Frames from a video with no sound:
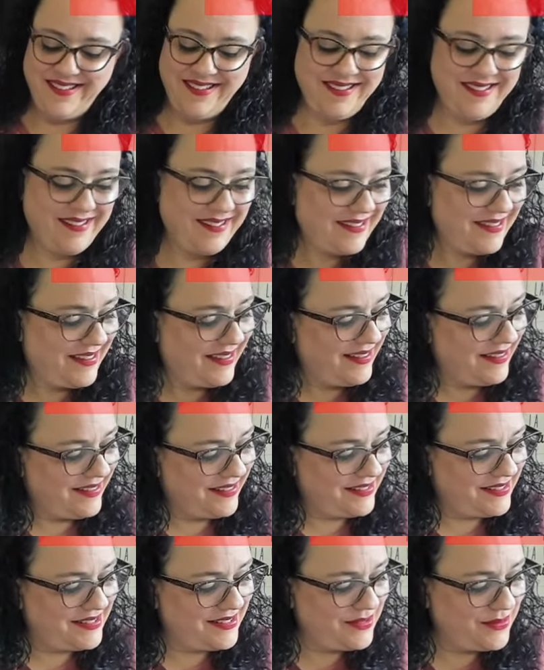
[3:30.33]

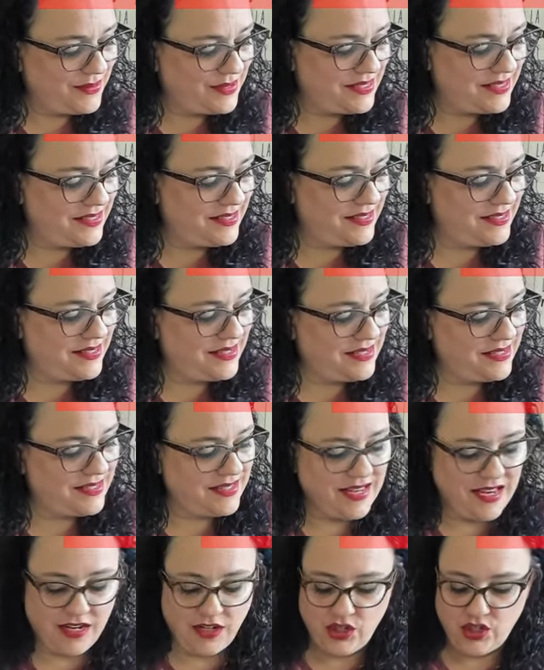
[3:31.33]
Okay, so six
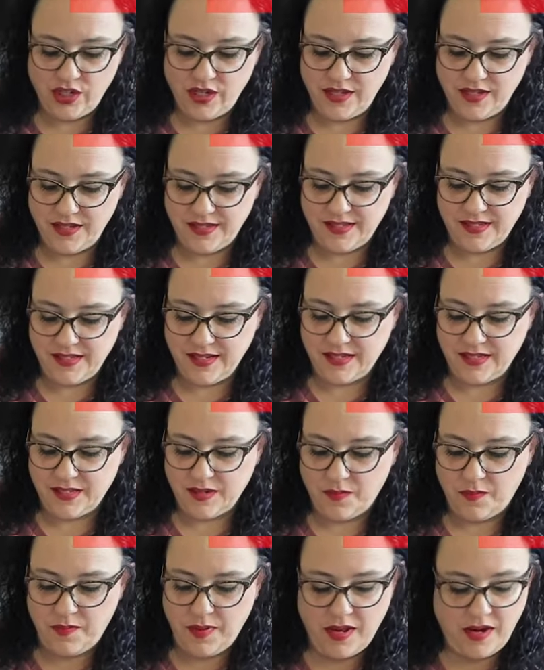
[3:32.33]
d'argent, the six
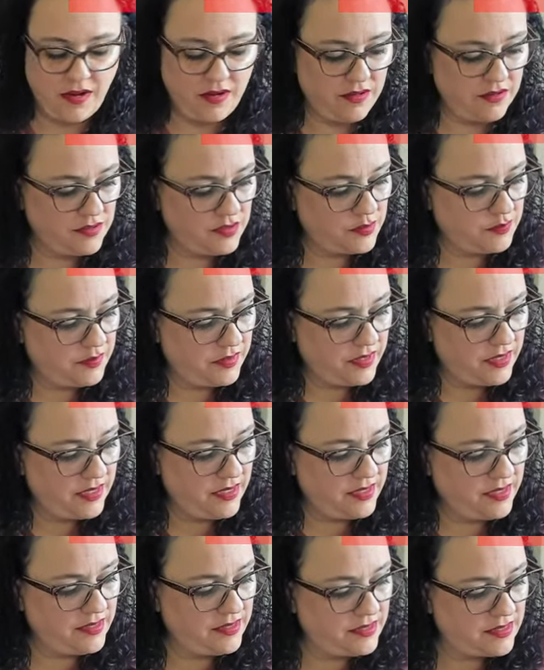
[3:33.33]
of pentacles,
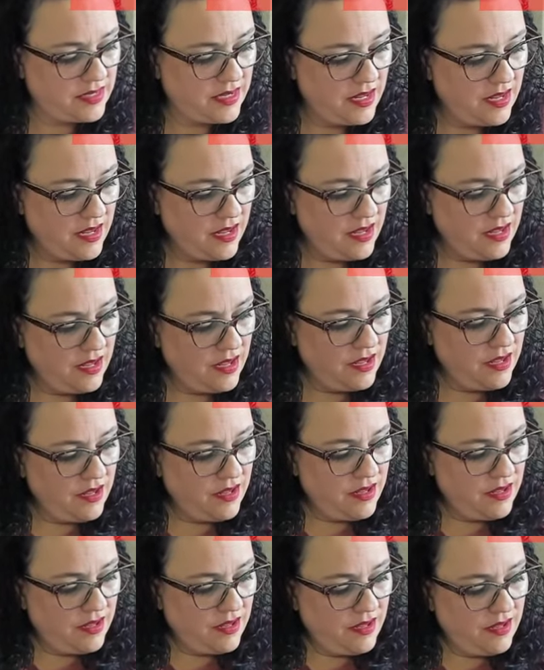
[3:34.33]
please.
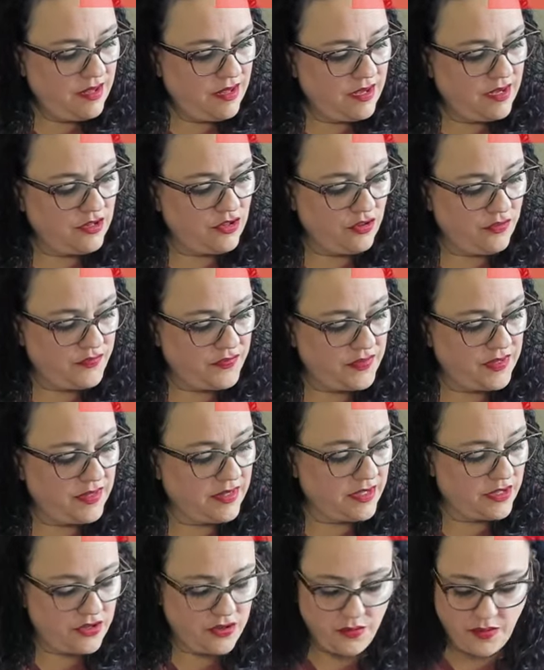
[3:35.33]
I do feel
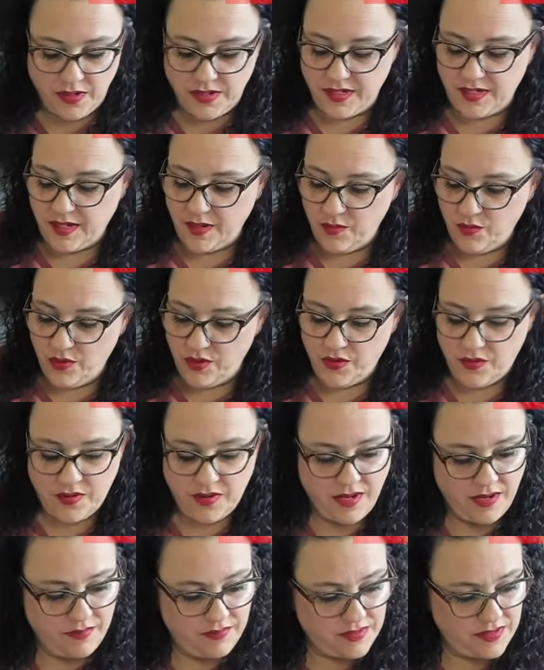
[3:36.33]
like you are someone who
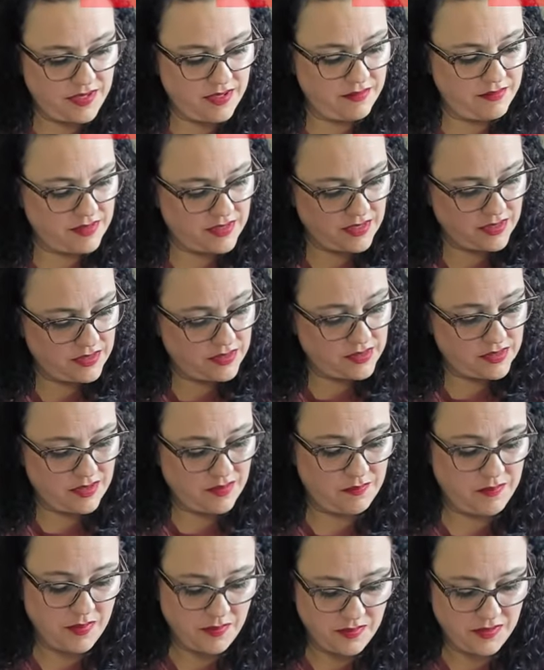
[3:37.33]
gives, gives, gives,
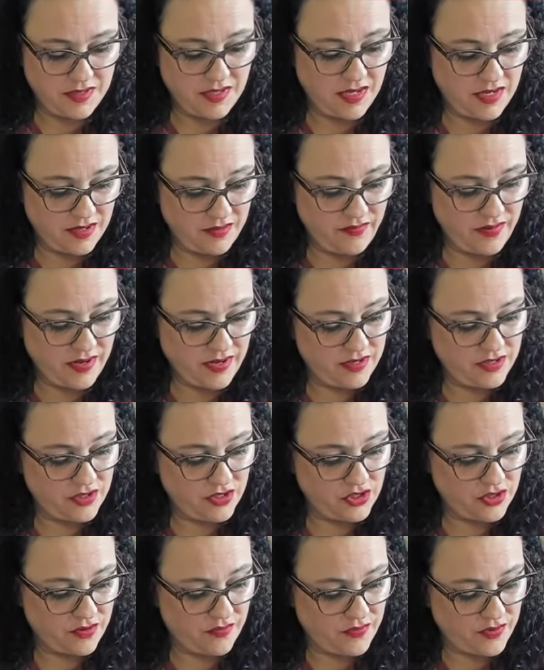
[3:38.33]
and people take
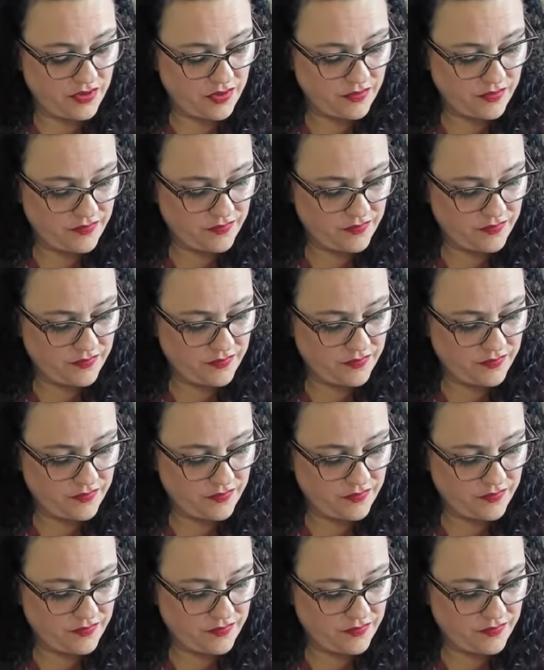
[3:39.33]
advantage of you.